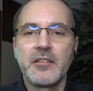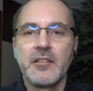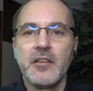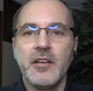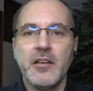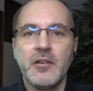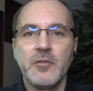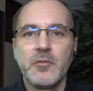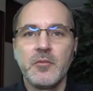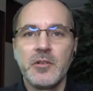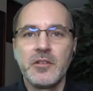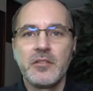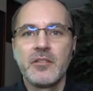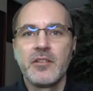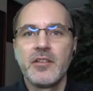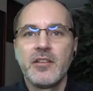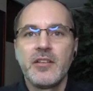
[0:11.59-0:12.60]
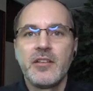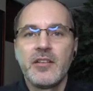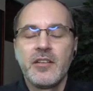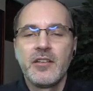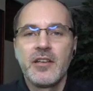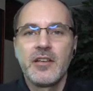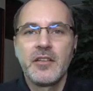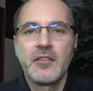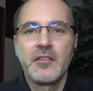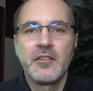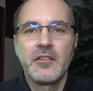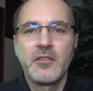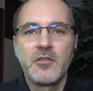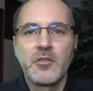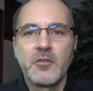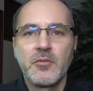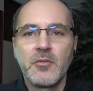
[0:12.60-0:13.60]
I think
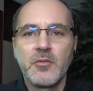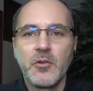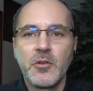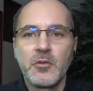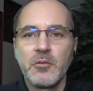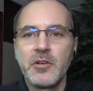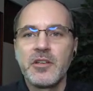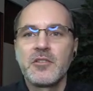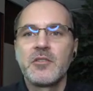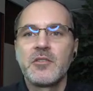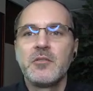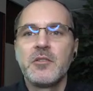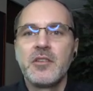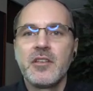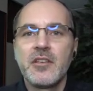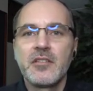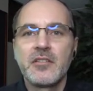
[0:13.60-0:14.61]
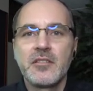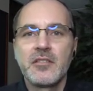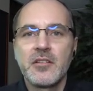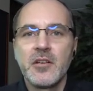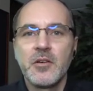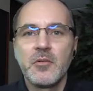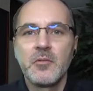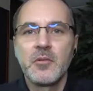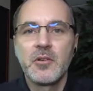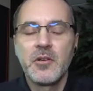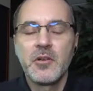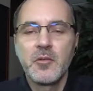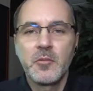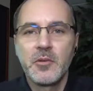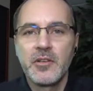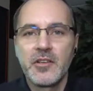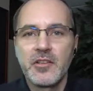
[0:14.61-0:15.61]
this is our fourth week doing this, so we're
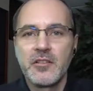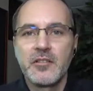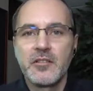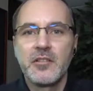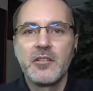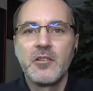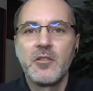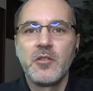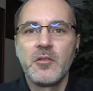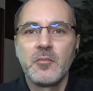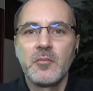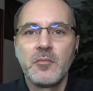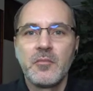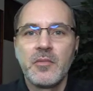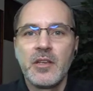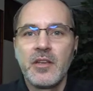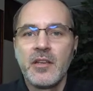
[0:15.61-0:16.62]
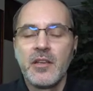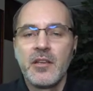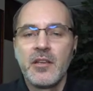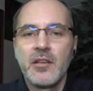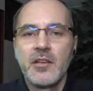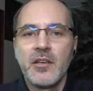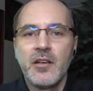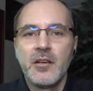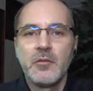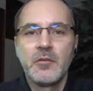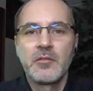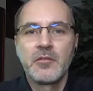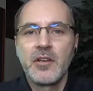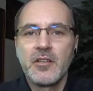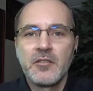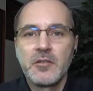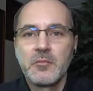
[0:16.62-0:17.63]
hoping to continue them. We've
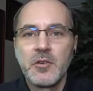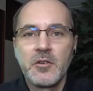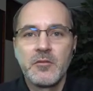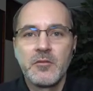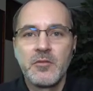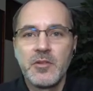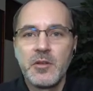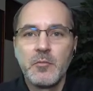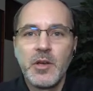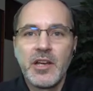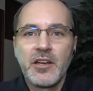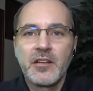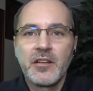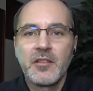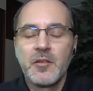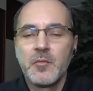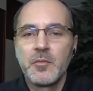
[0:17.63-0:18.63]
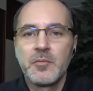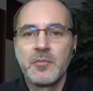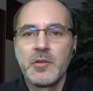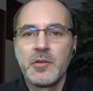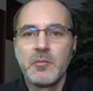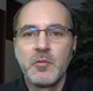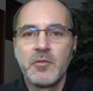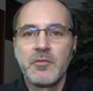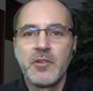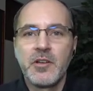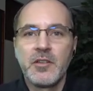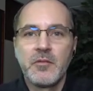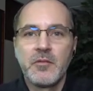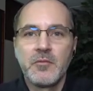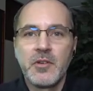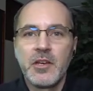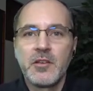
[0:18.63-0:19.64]
gotten some good feedback that people find
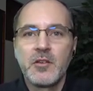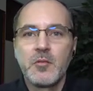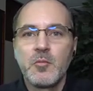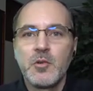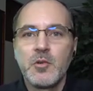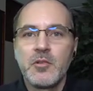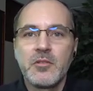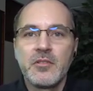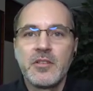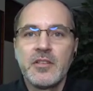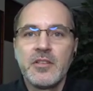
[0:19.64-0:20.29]
them valuable.